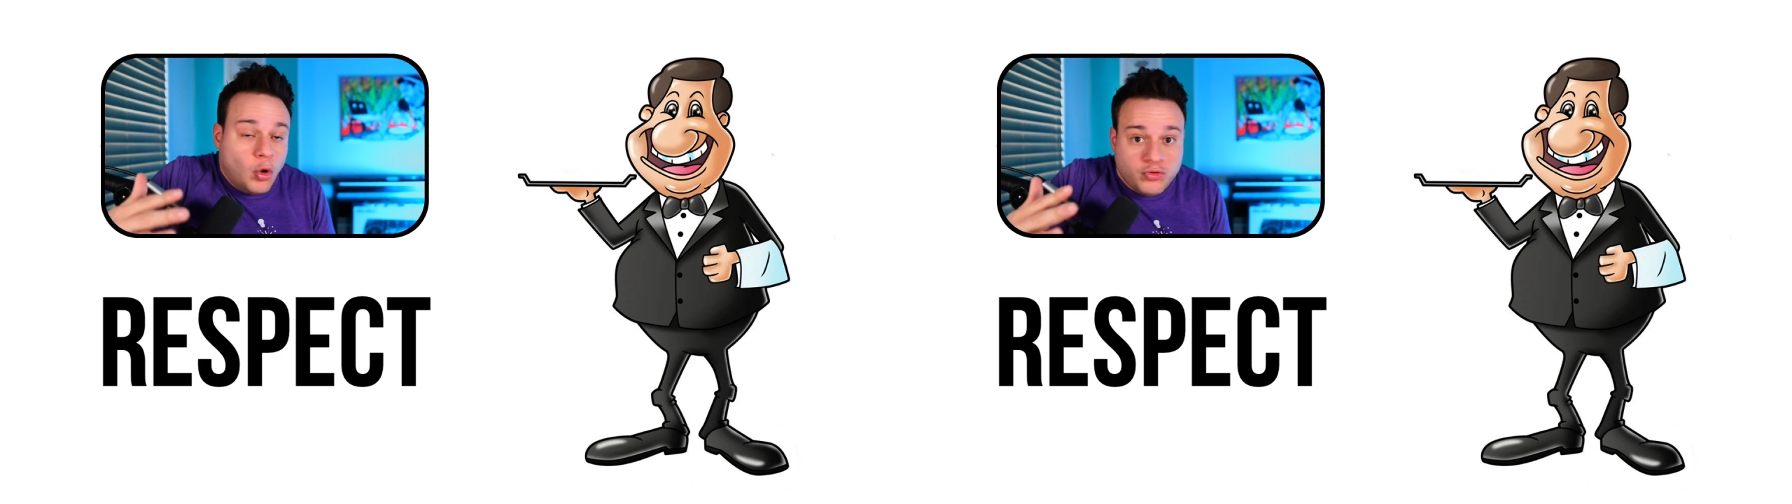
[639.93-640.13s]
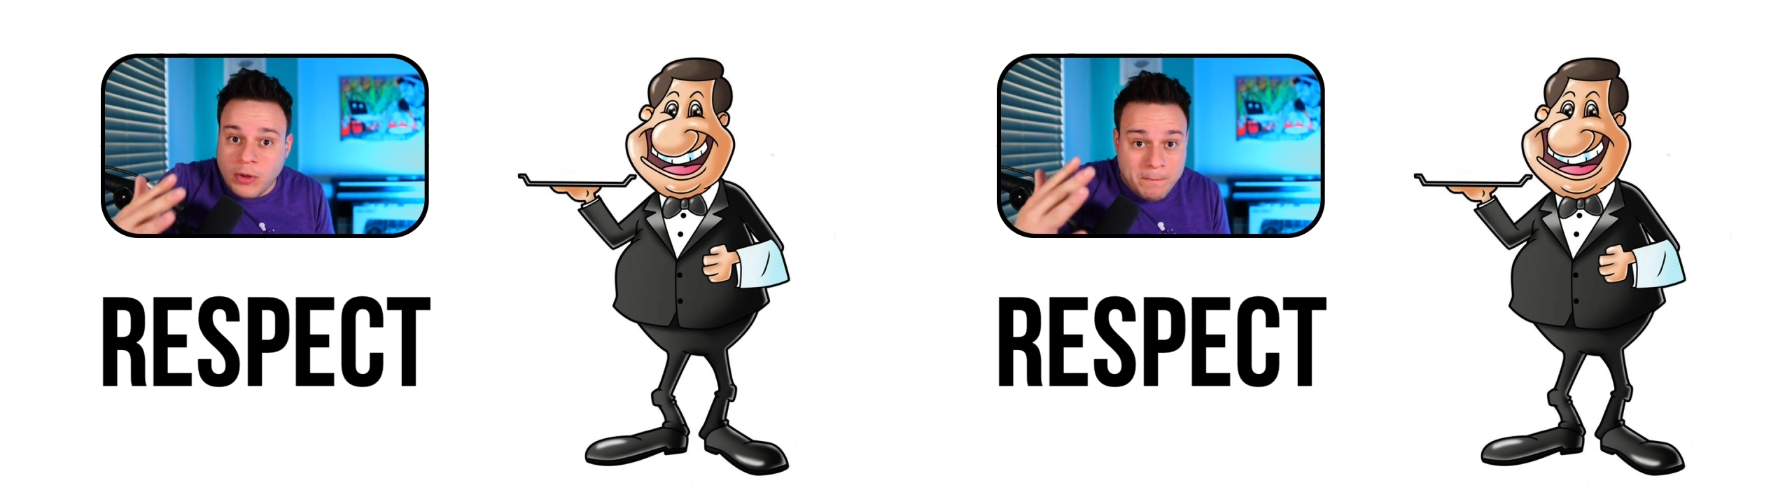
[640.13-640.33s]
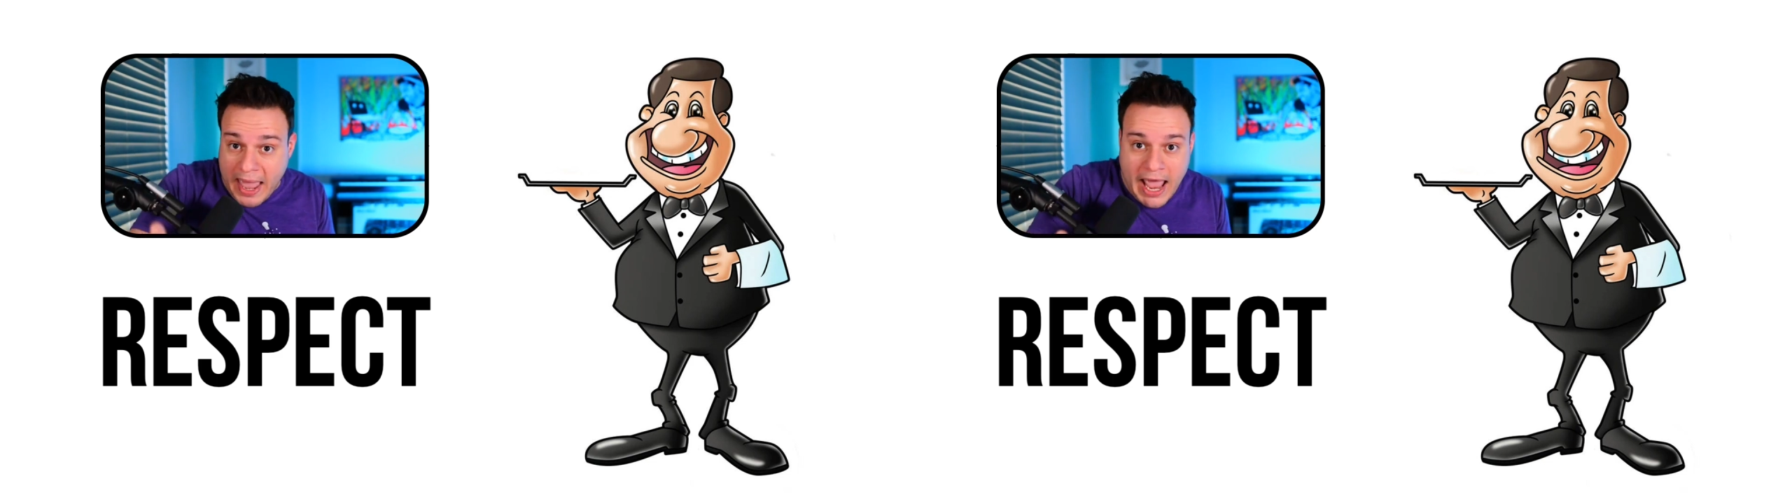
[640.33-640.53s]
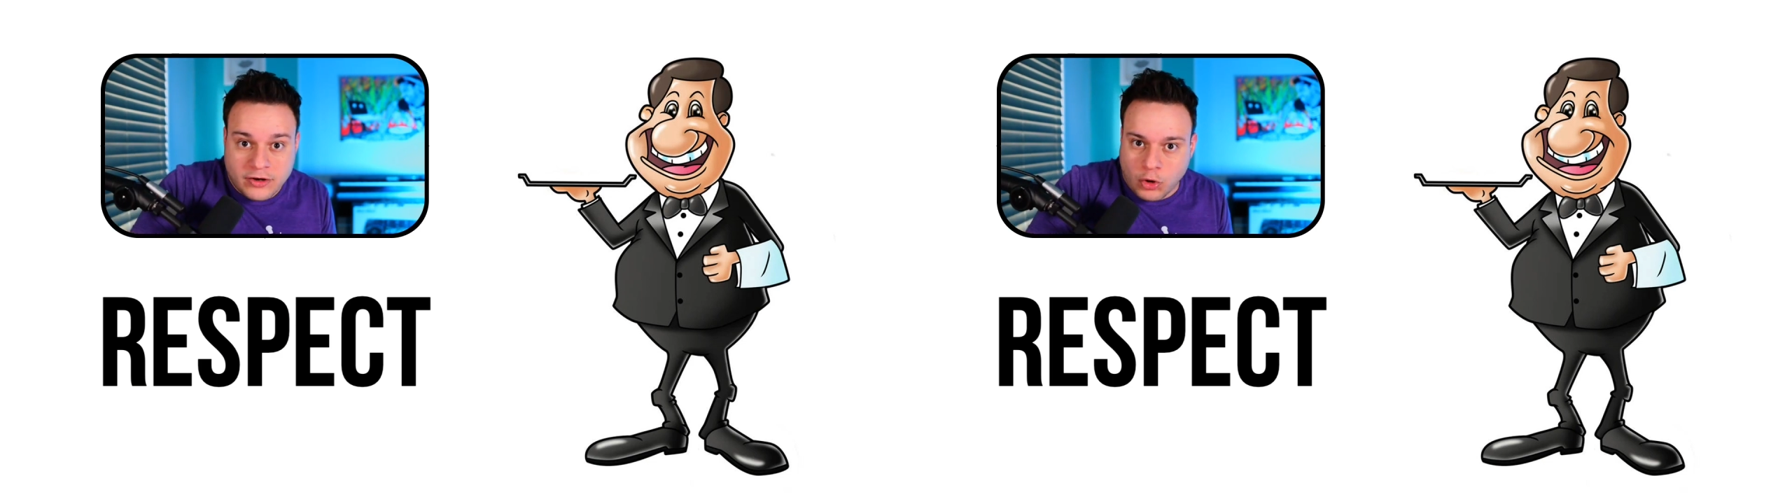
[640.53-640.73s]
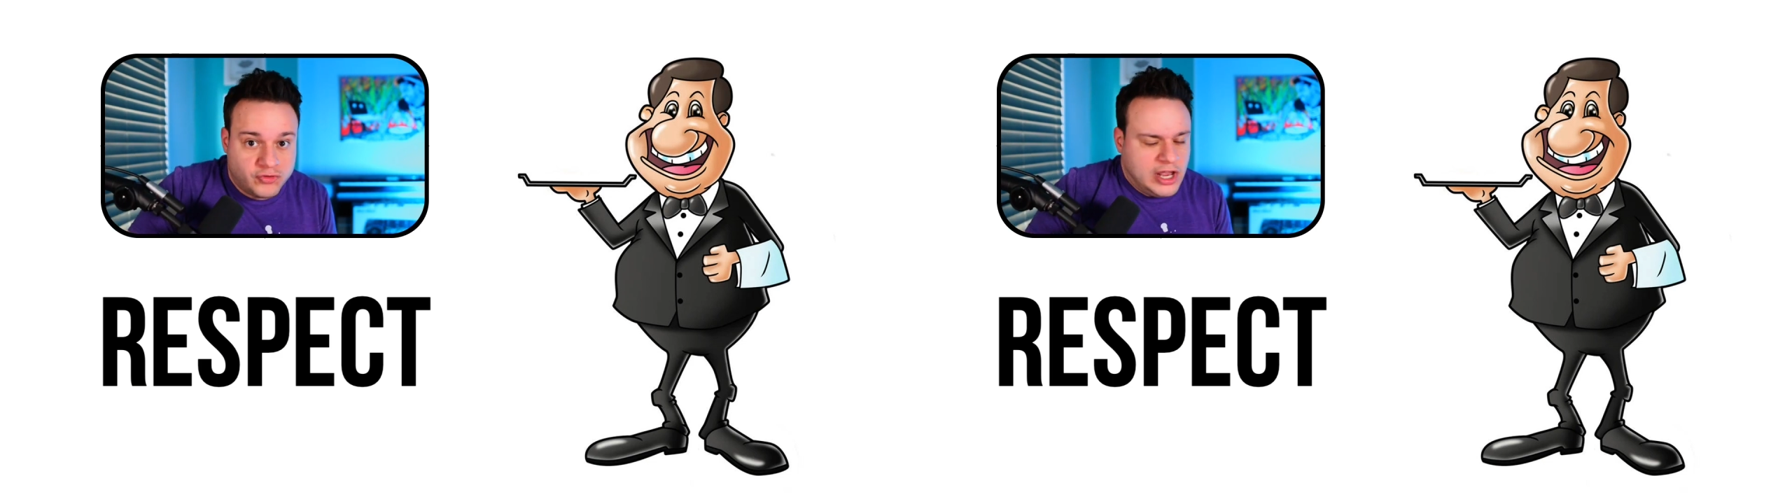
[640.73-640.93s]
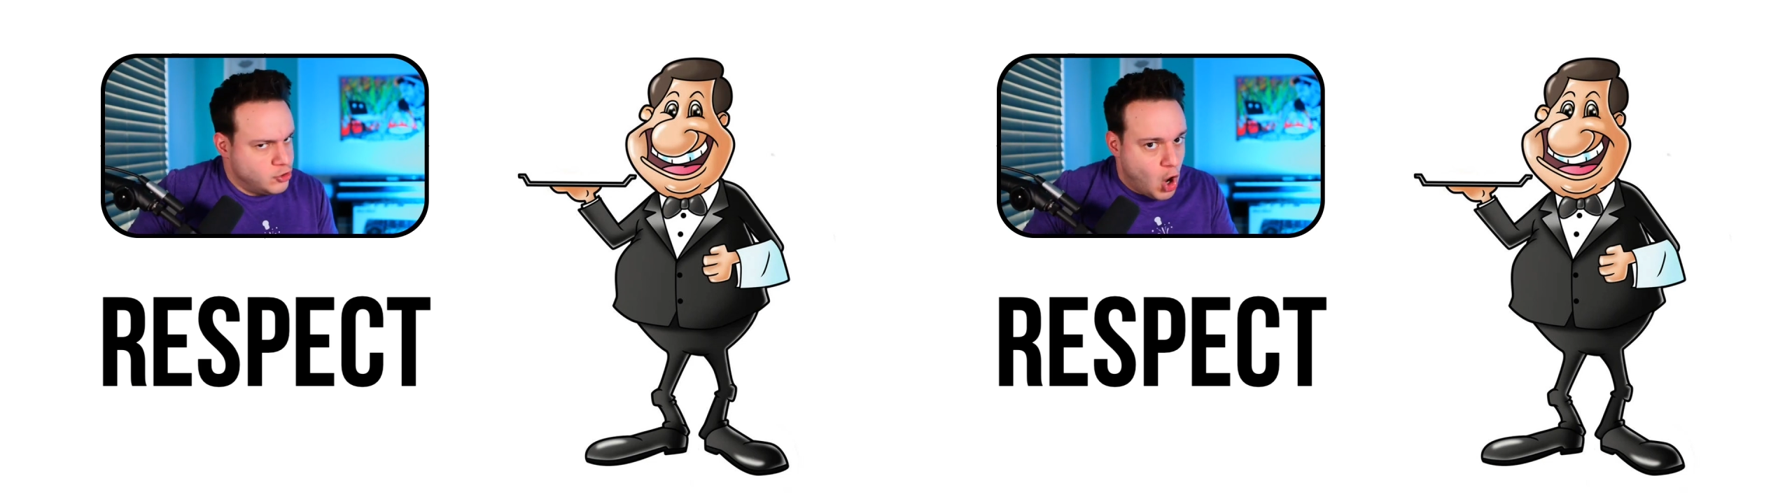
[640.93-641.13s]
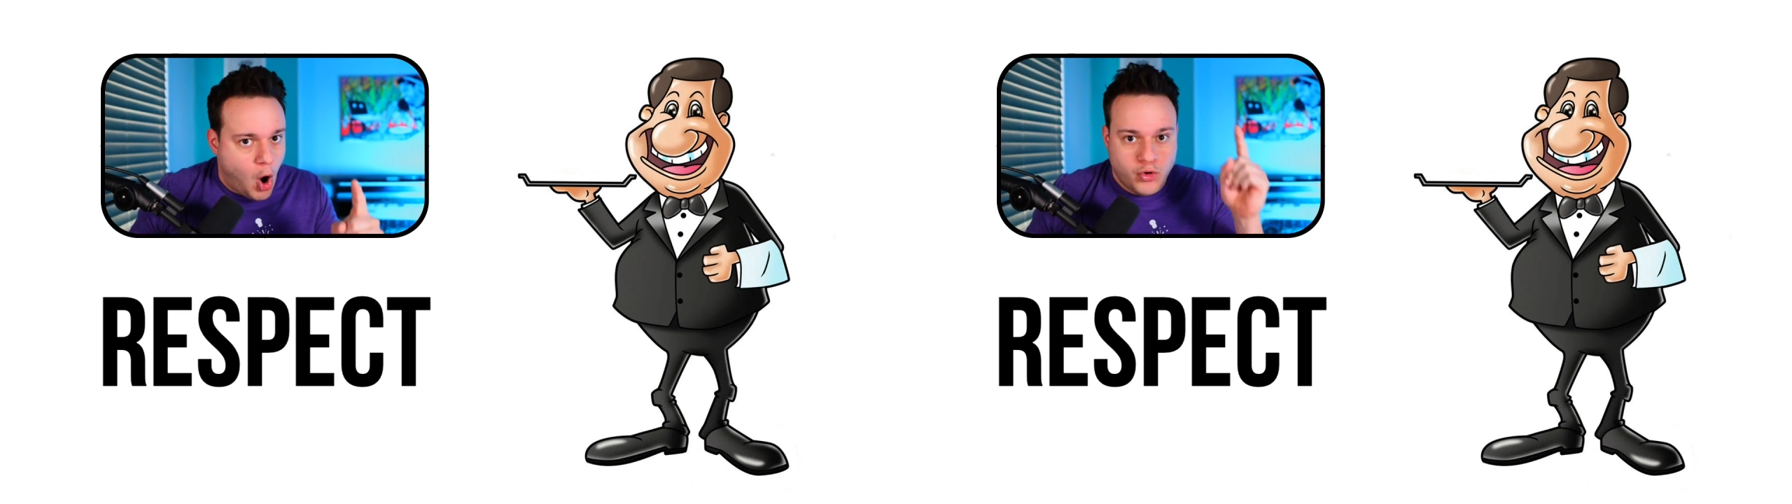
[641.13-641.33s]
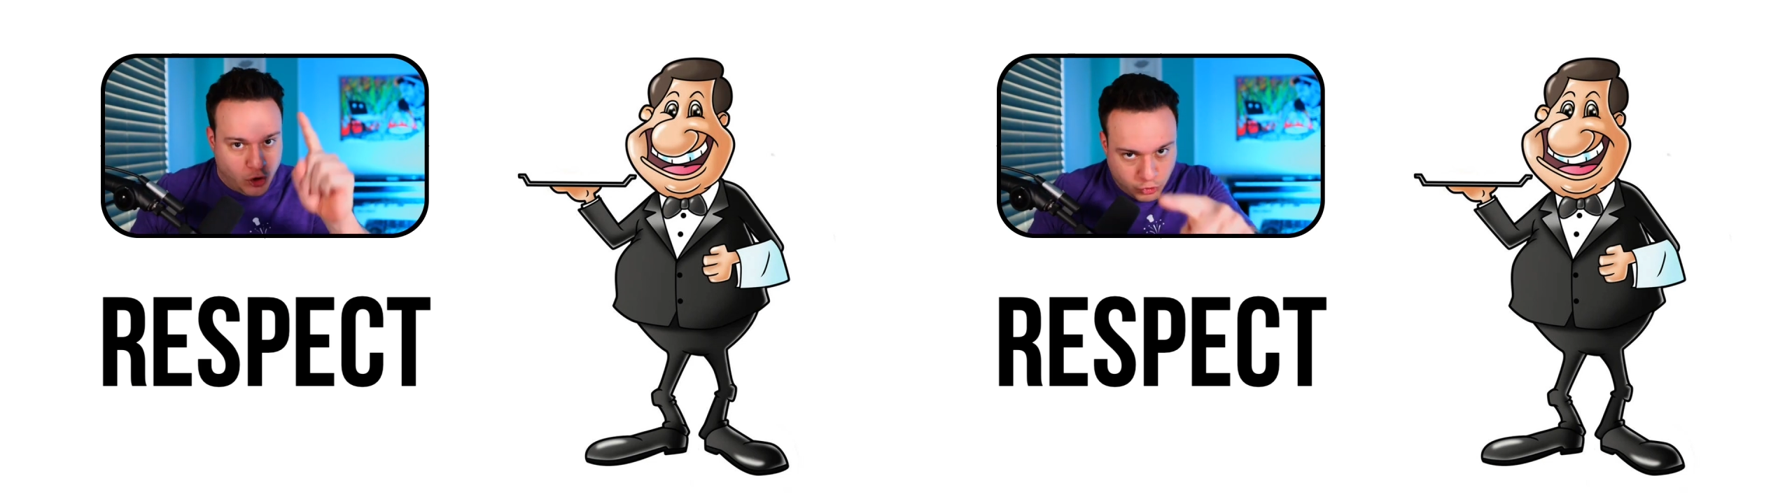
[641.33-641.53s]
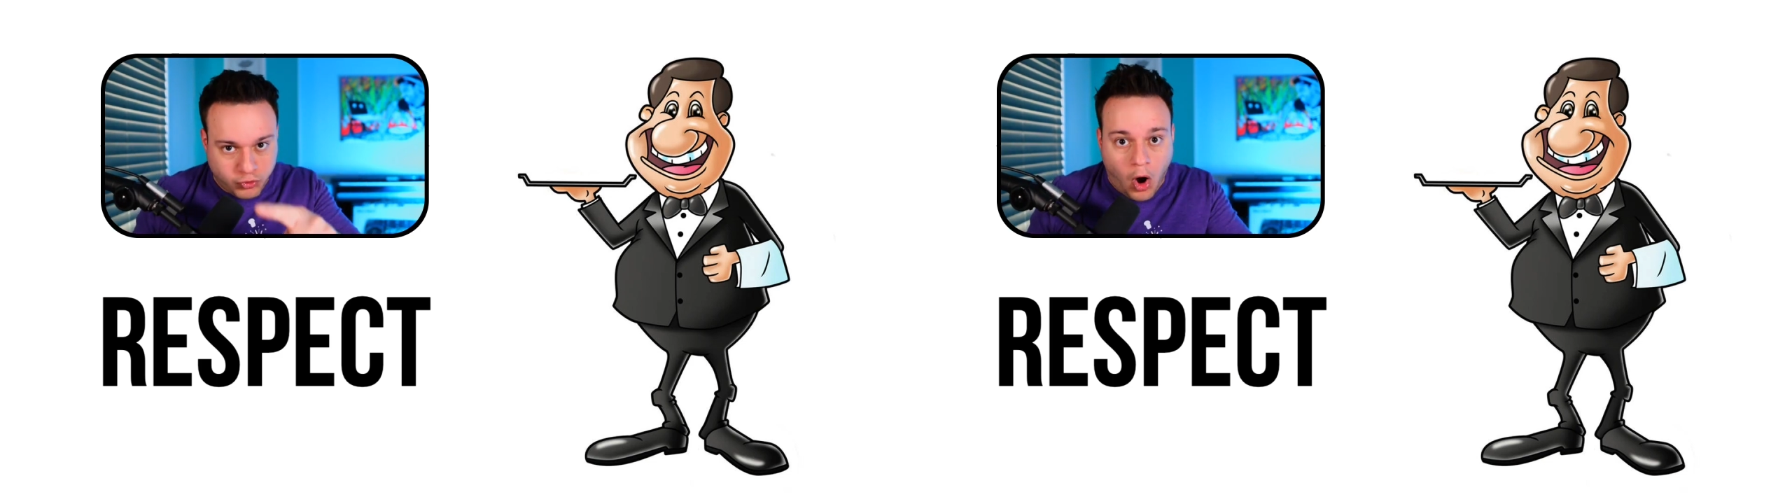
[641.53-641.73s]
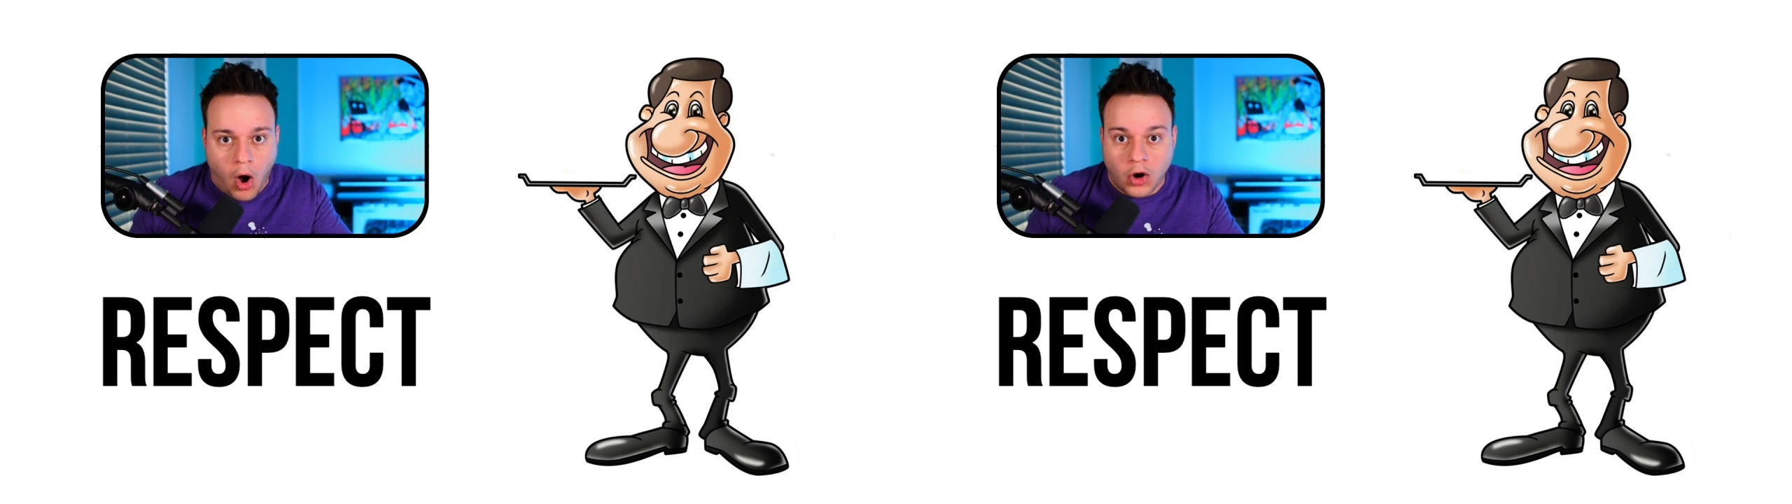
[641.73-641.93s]
Don't demand. Don't say, no, you're
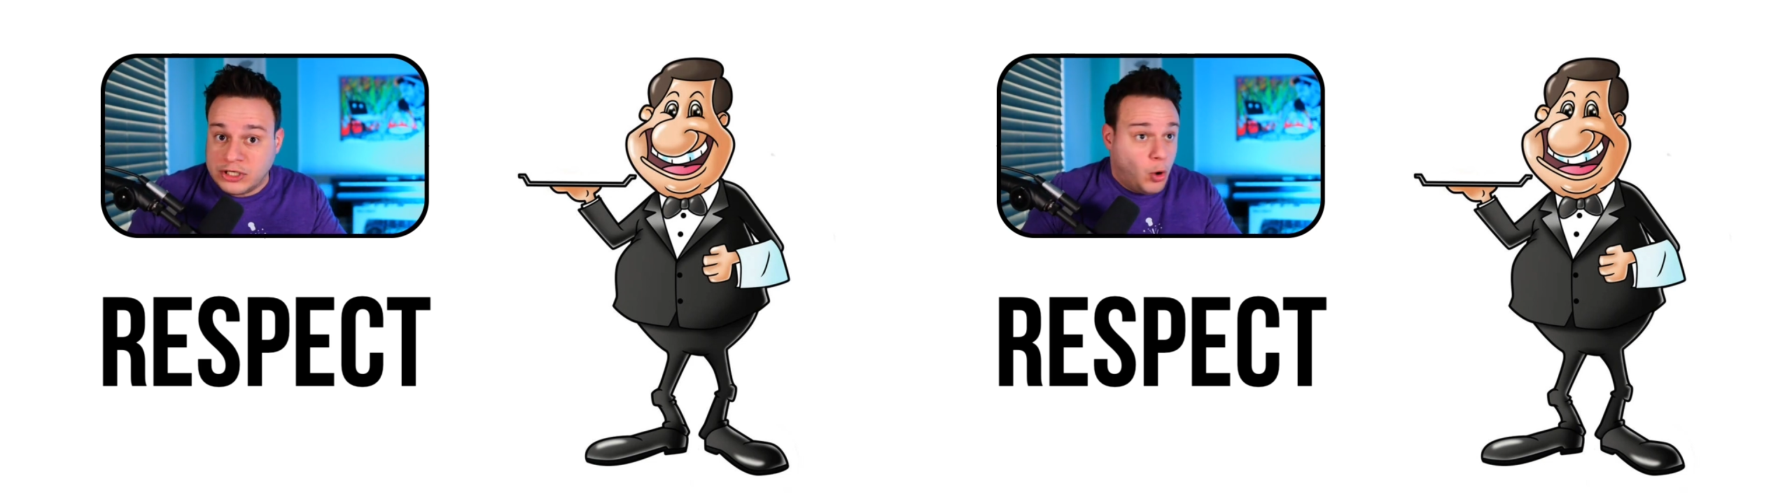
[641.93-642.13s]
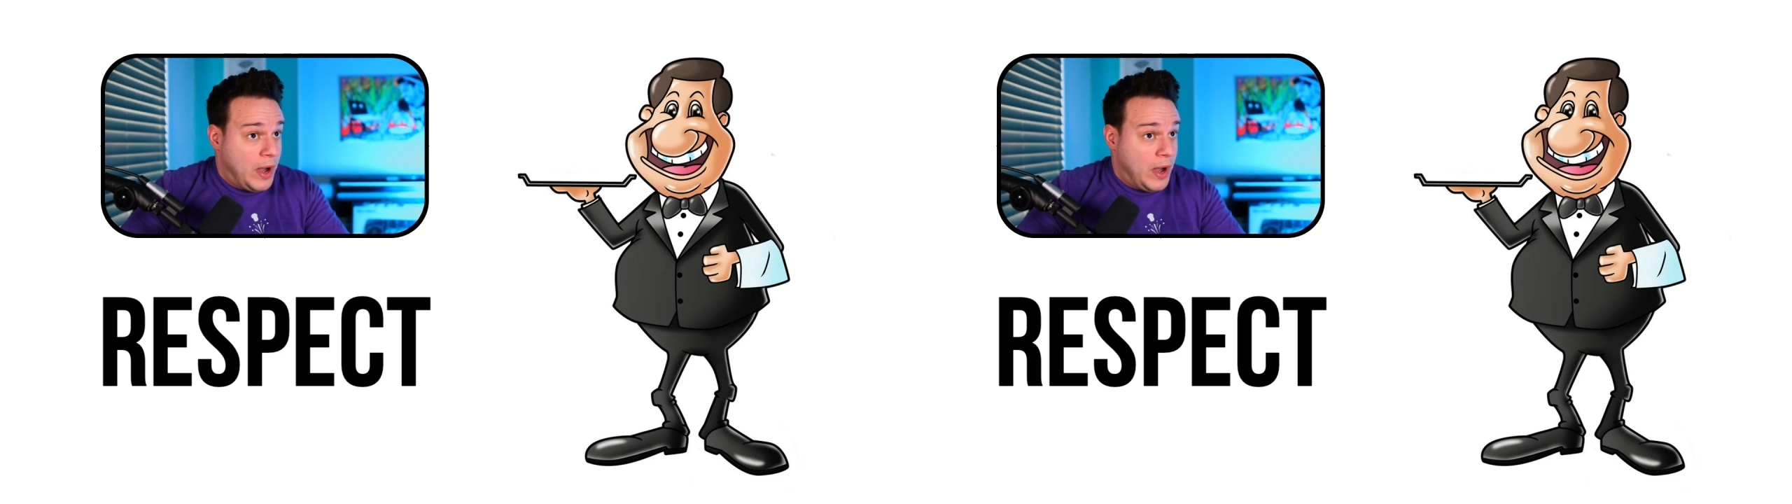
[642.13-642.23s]
wrong.